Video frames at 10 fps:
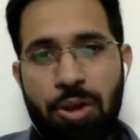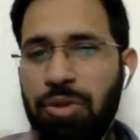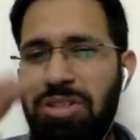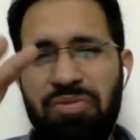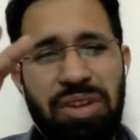
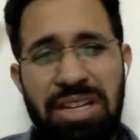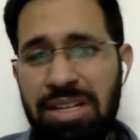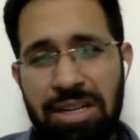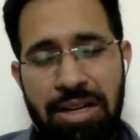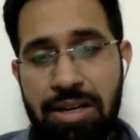Although it's
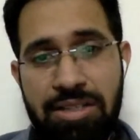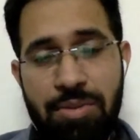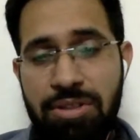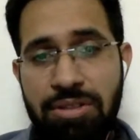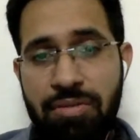very detailed,
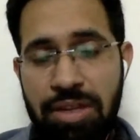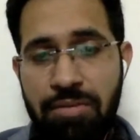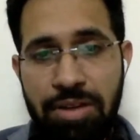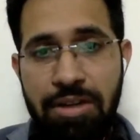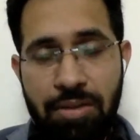Sebastian is a
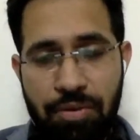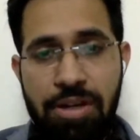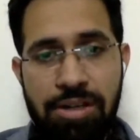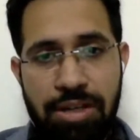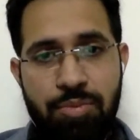very, very
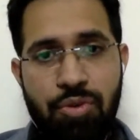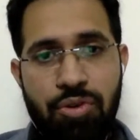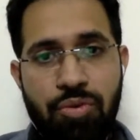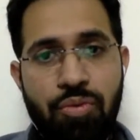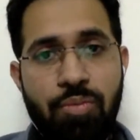difficult
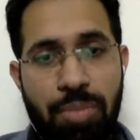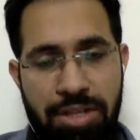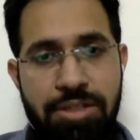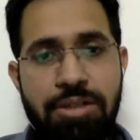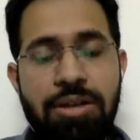textbook to
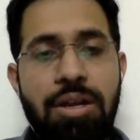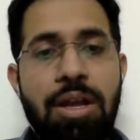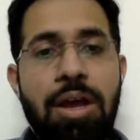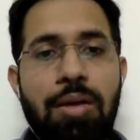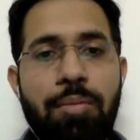master,
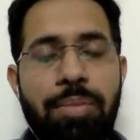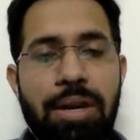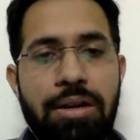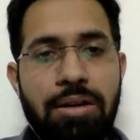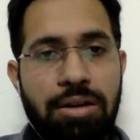
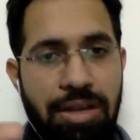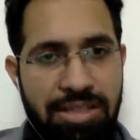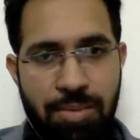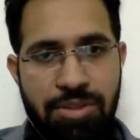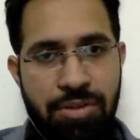but
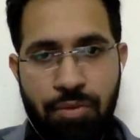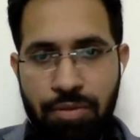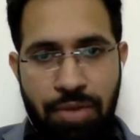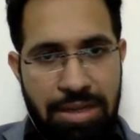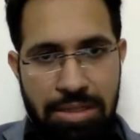read Sebastian
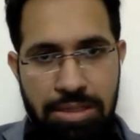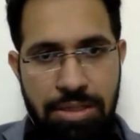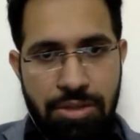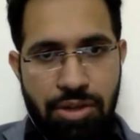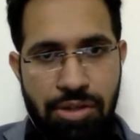for your
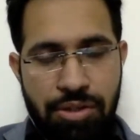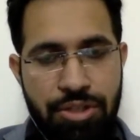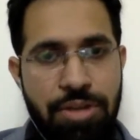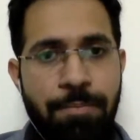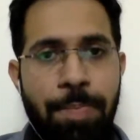finals in general
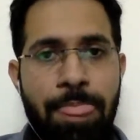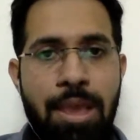surgery.